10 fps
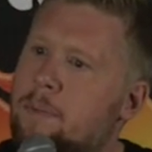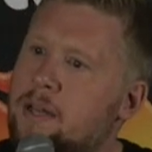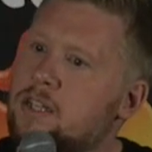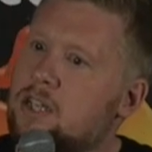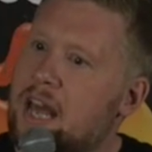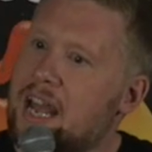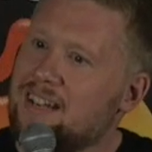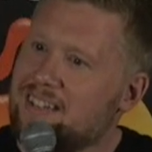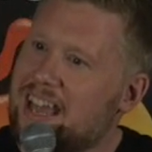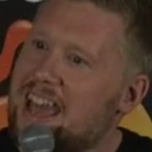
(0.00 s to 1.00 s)
Pilch
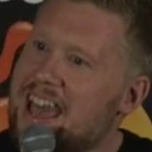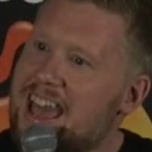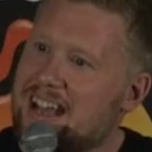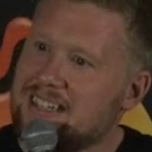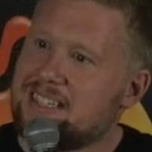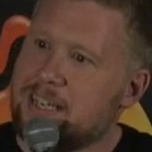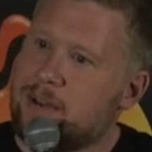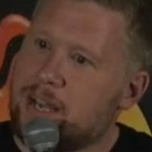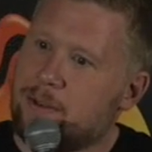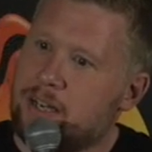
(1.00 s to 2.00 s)
Lane? Yeah, I can see
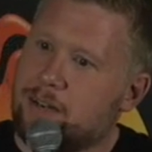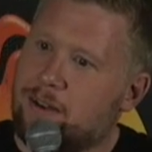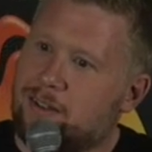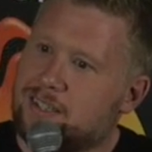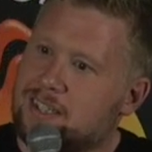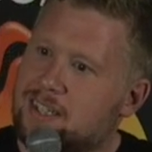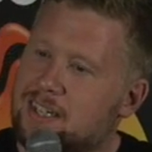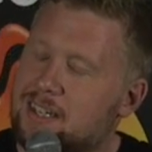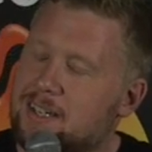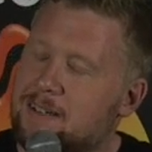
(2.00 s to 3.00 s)
why you want a new
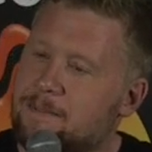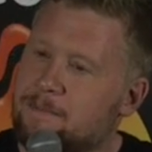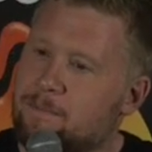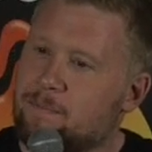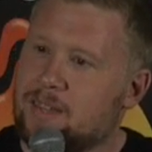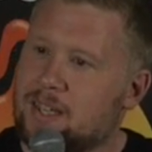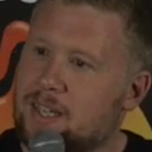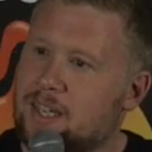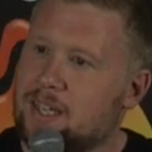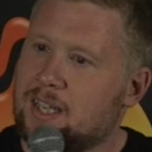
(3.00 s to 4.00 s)

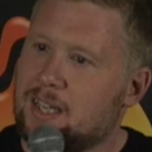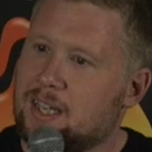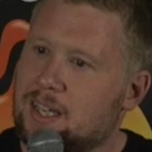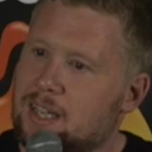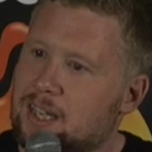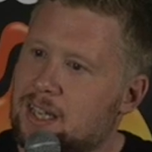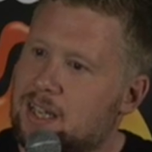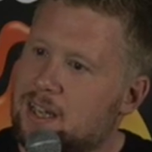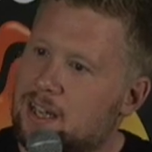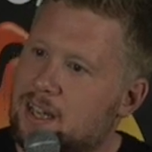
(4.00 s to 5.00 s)
house.
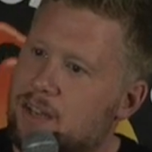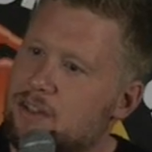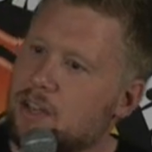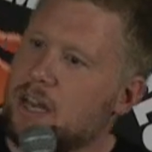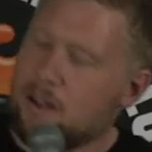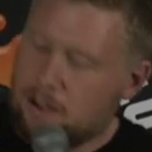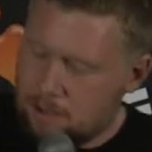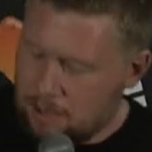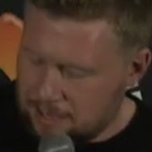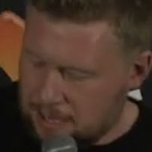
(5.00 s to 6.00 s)
Who do you live...
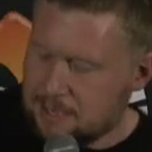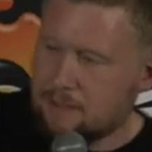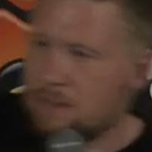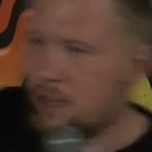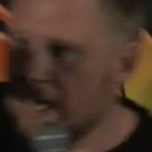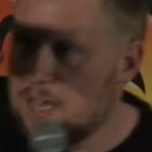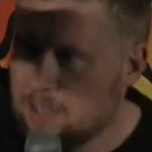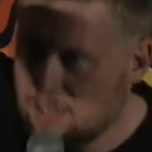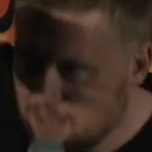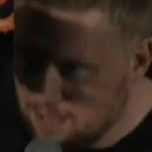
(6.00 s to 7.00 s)
let's have a look here.
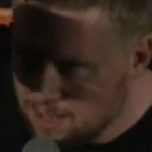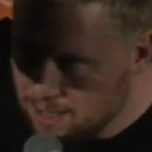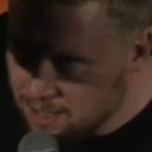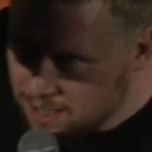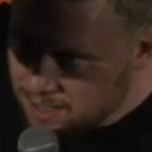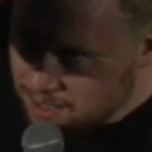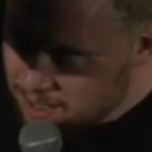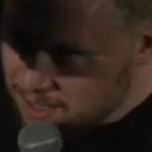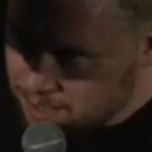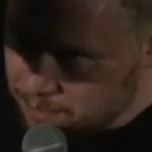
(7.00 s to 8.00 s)

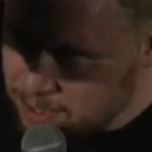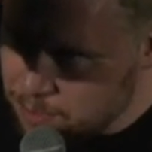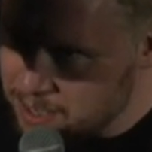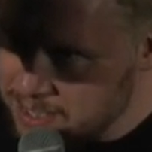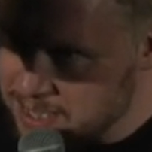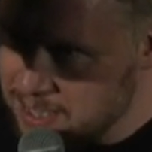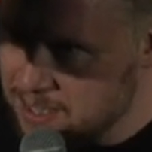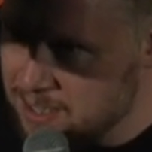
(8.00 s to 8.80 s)
Which one is it?